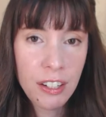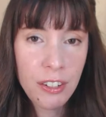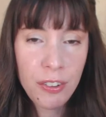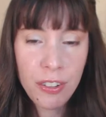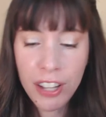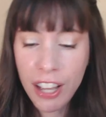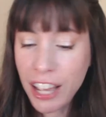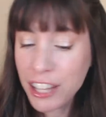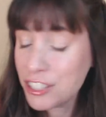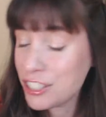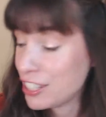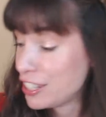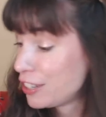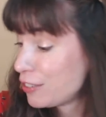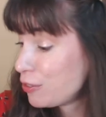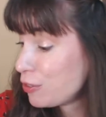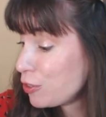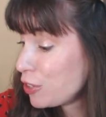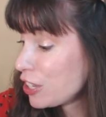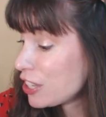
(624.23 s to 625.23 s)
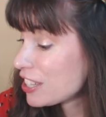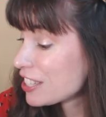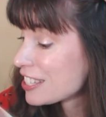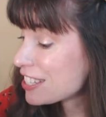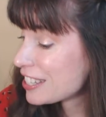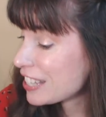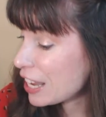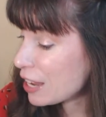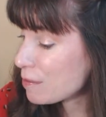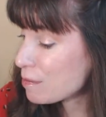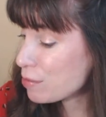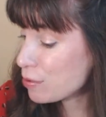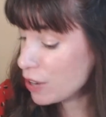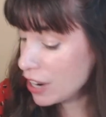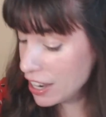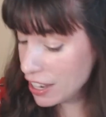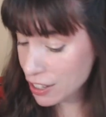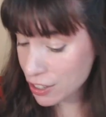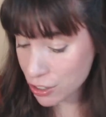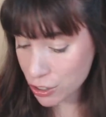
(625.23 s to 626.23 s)
Okay, I didn't even realize. Same
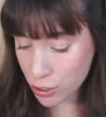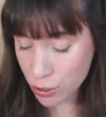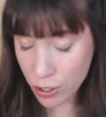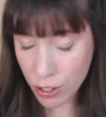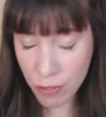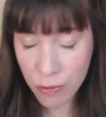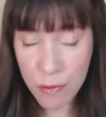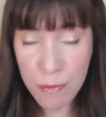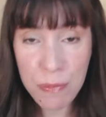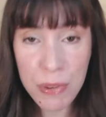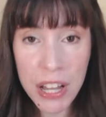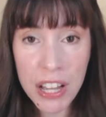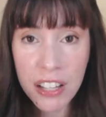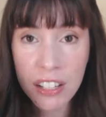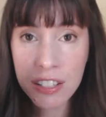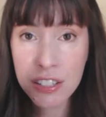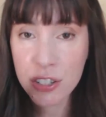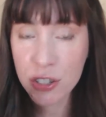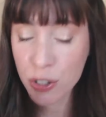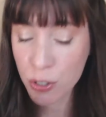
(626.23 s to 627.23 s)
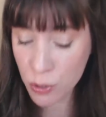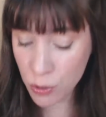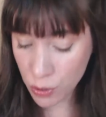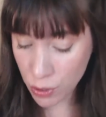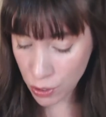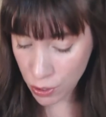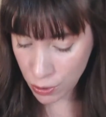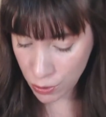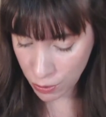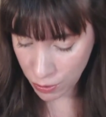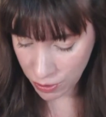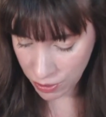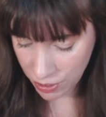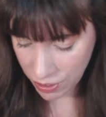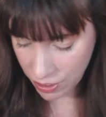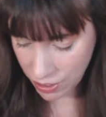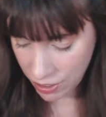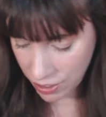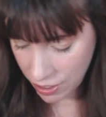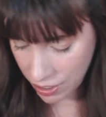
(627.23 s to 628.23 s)
brand, two different boxes. Who knew?
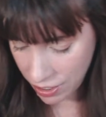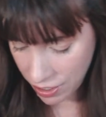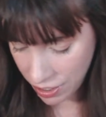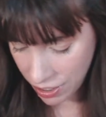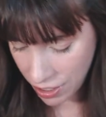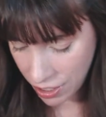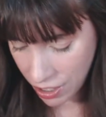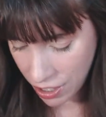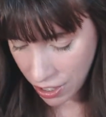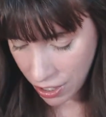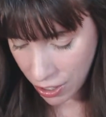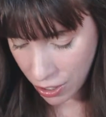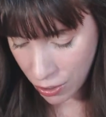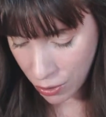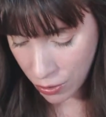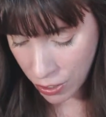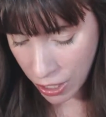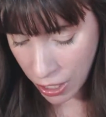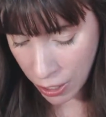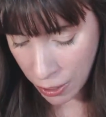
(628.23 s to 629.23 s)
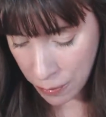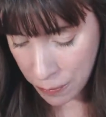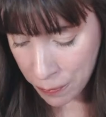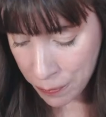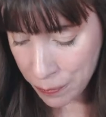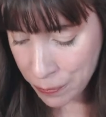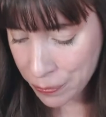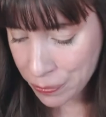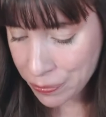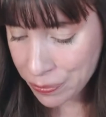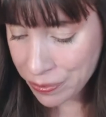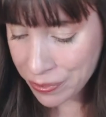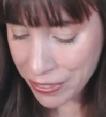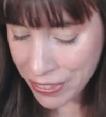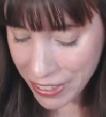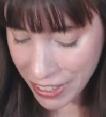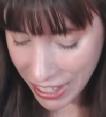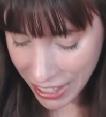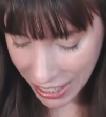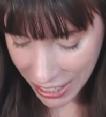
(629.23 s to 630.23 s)
Okay.
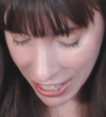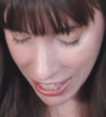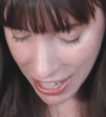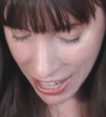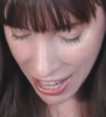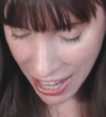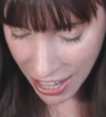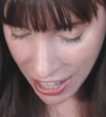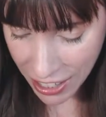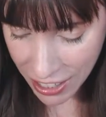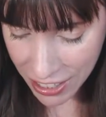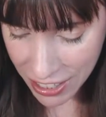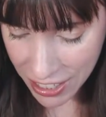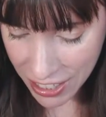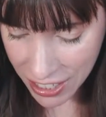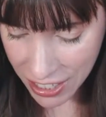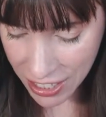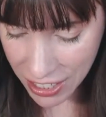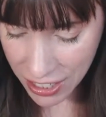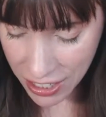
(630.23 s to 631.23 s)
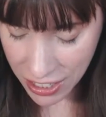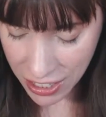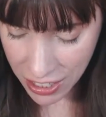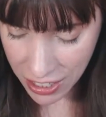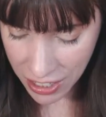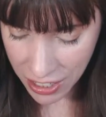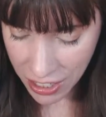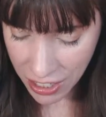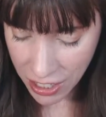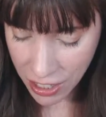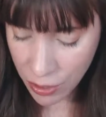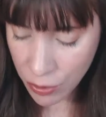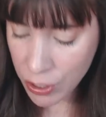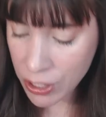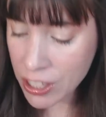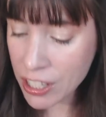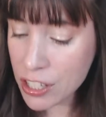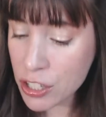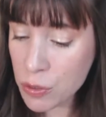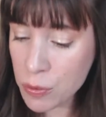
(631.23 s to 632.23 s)
Next.
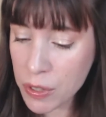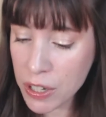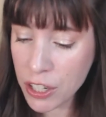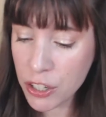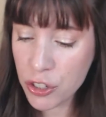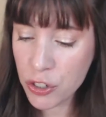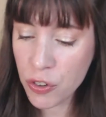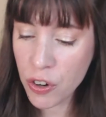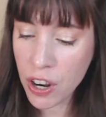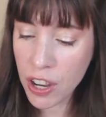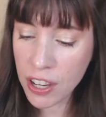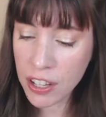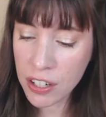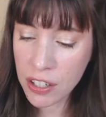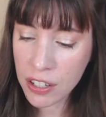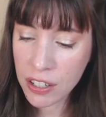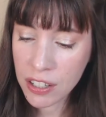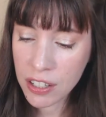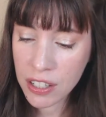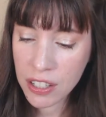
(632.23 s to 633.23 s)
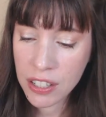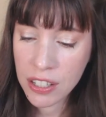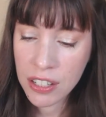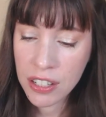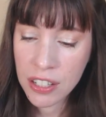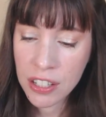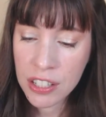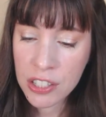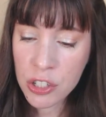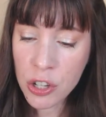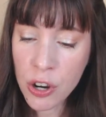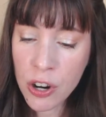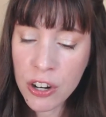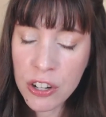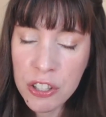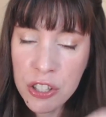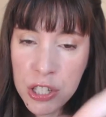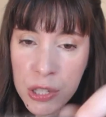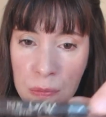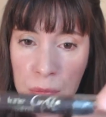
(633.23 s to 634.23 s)
Well, this one I tried.
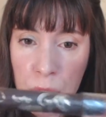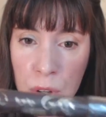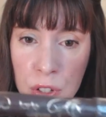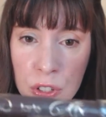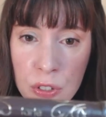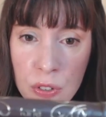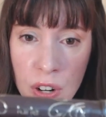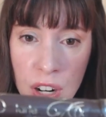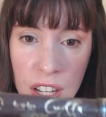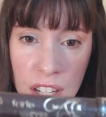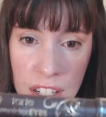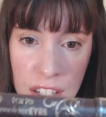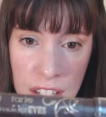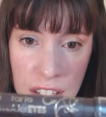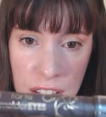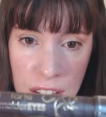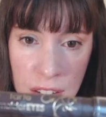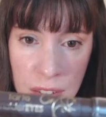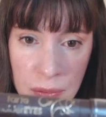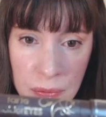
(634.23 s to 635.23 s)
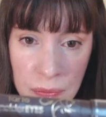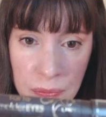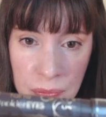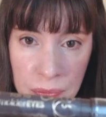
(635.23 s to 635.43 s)
Tarte Smolderize.